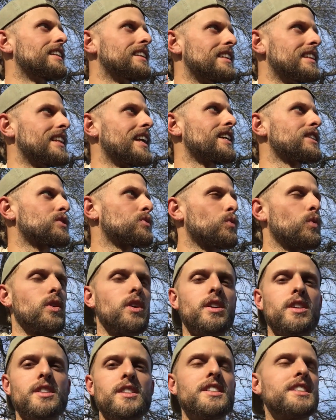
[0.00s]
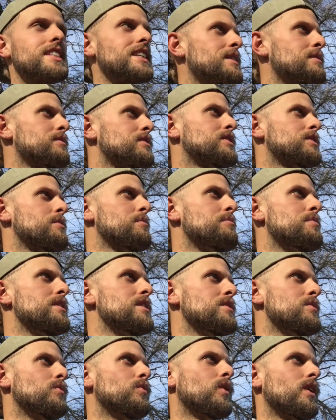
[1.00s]
less words seems to
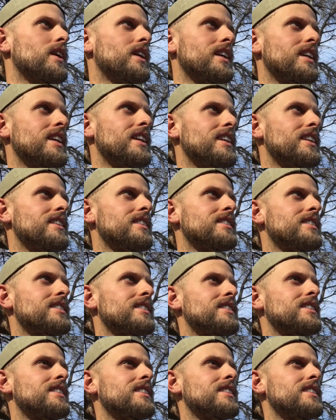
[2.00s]
be what it is.